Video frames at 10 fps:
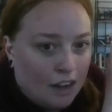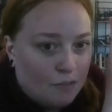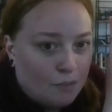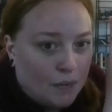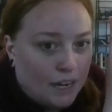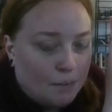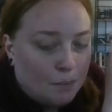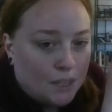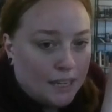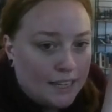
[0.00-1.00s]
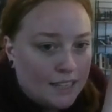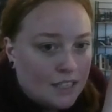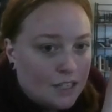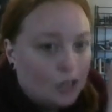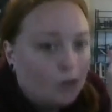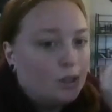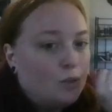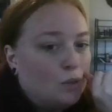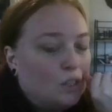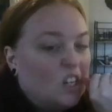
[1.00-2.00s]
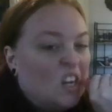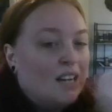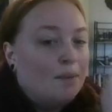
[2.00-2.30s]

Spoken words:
of my bookcase, so you will